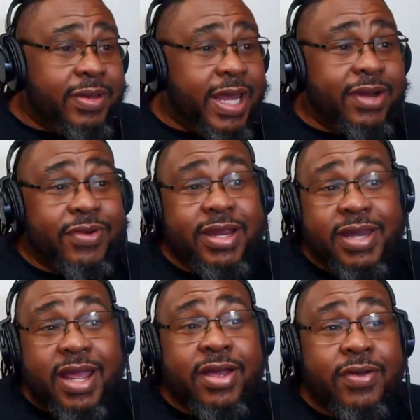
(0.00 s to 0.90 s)
like right
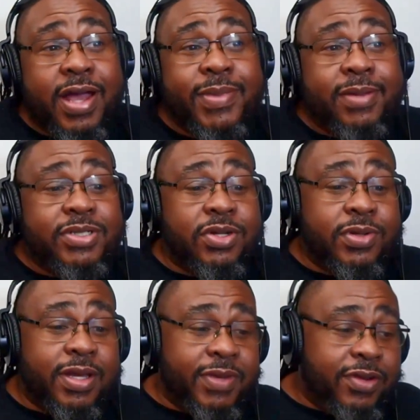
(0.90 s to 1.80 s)
now, I'm so
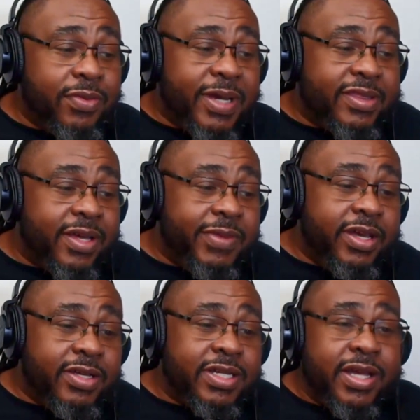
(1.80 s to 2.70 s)
limited with my
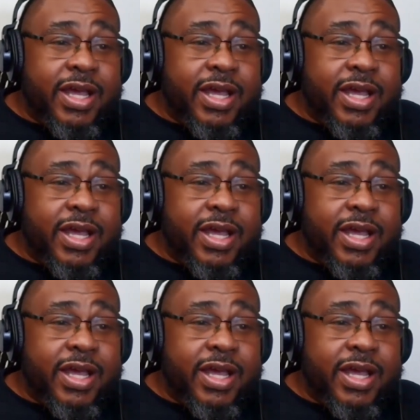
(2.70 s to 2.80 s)
thumbnails.